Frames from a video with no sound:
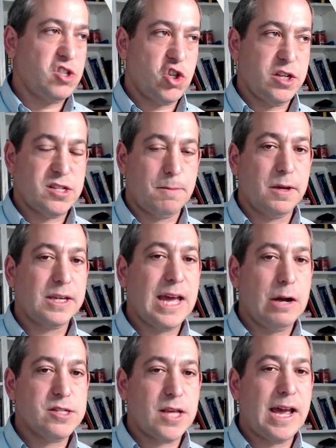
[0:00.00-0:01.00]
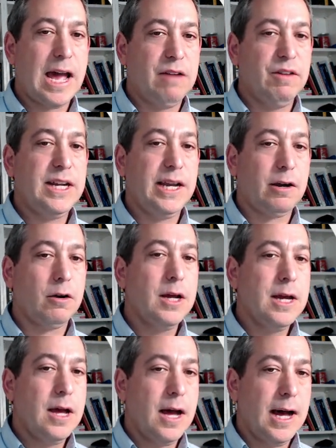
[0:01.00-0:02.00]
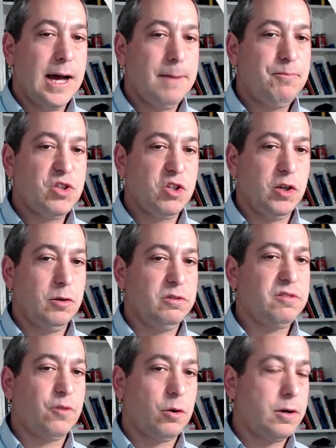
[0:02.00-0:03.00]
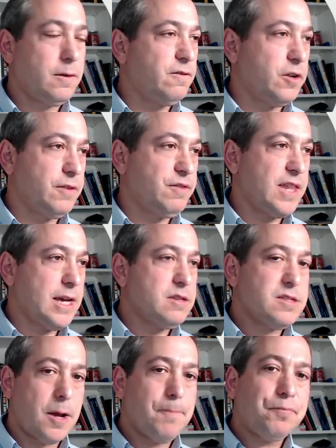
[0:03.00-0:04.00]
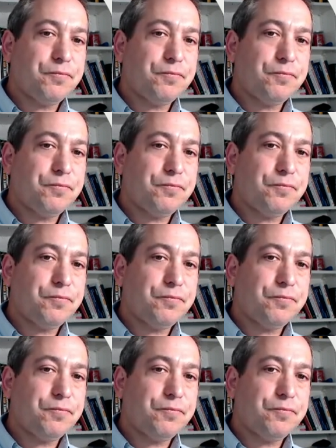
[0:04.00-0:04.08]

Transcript: are just some accounts I have in here to use for different things. So